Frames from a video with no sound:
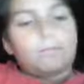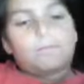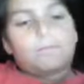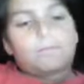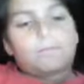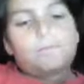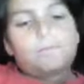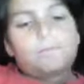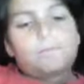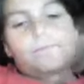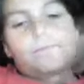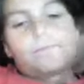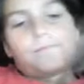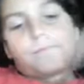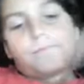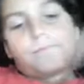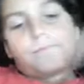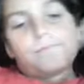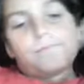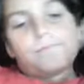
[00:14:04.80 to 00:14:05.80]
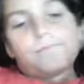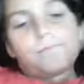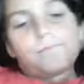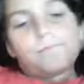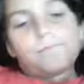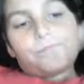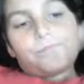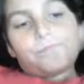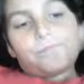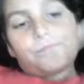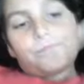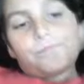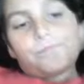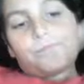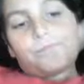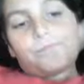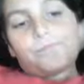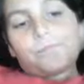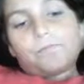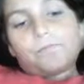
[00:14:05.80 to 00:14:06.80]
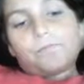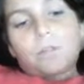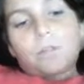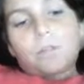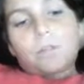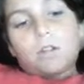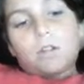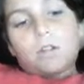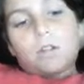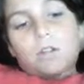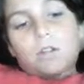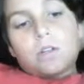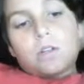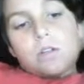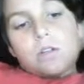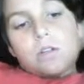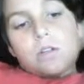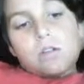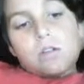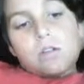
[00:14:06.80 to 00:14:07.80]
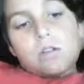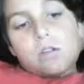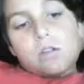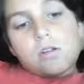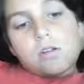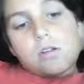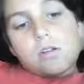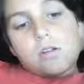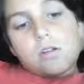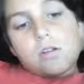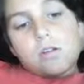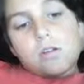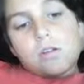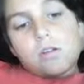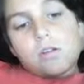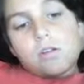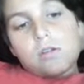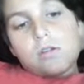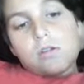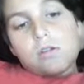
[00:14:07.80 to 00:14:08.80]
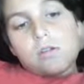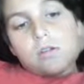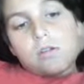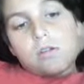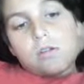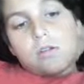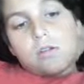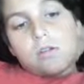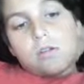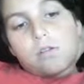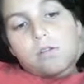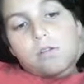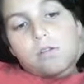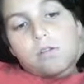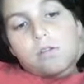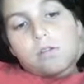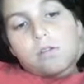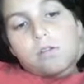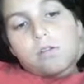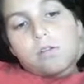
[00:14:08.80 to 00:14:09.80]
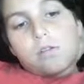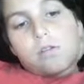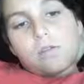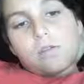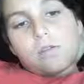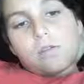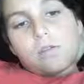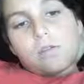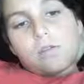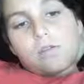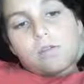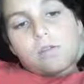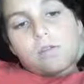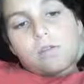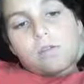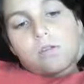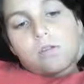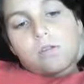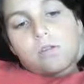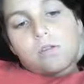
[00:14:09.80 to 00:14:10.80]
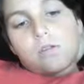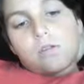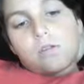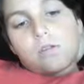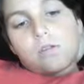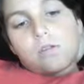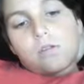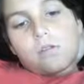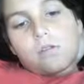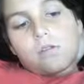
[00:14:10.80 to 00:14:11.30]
[no speech]